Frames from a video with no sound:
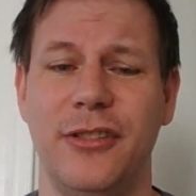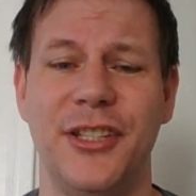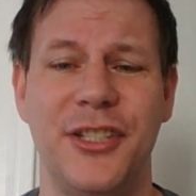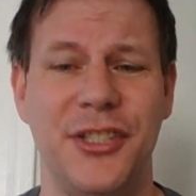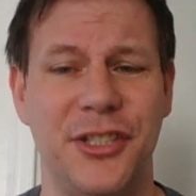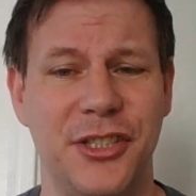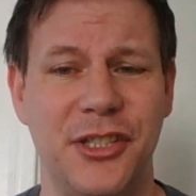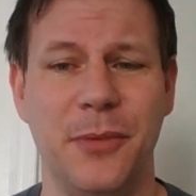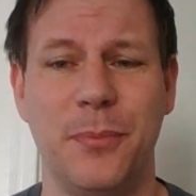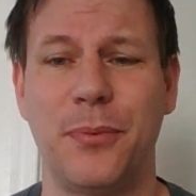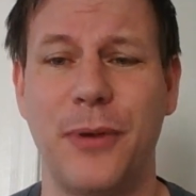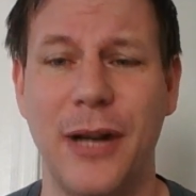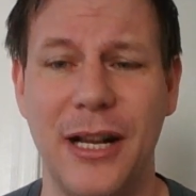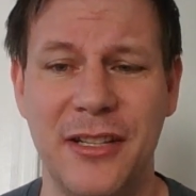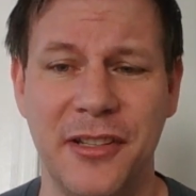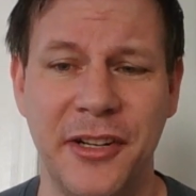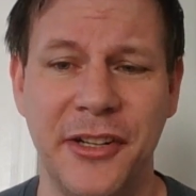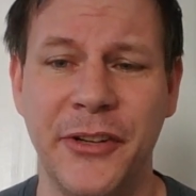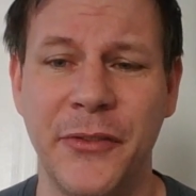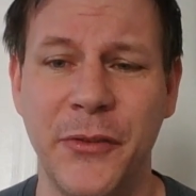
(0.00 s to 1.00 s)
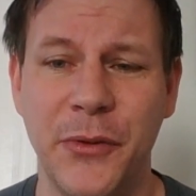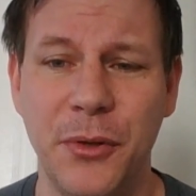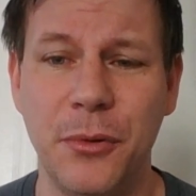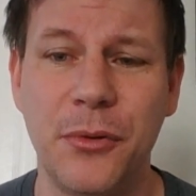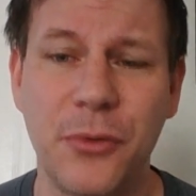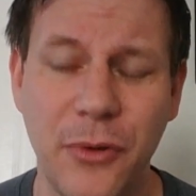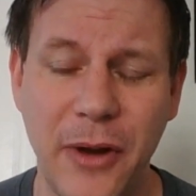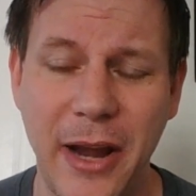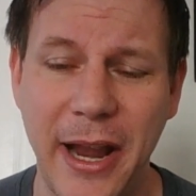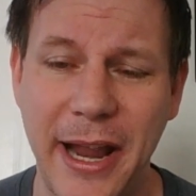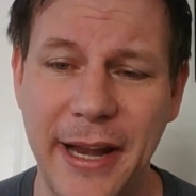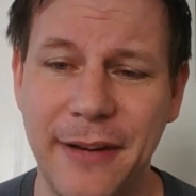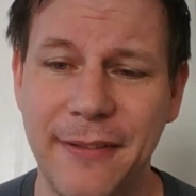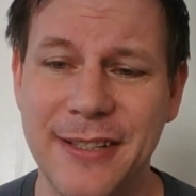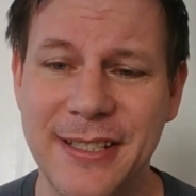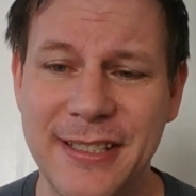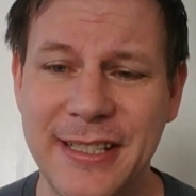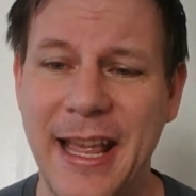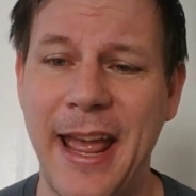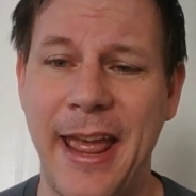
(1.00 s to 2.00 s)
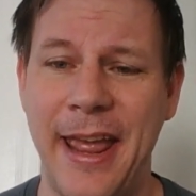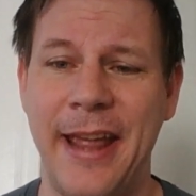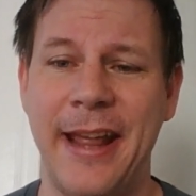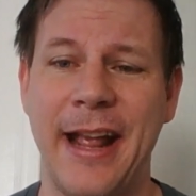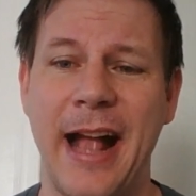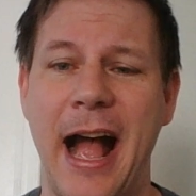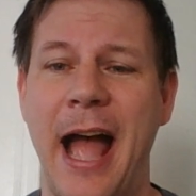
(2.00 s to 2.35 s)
This is the president of the Ukraine saying,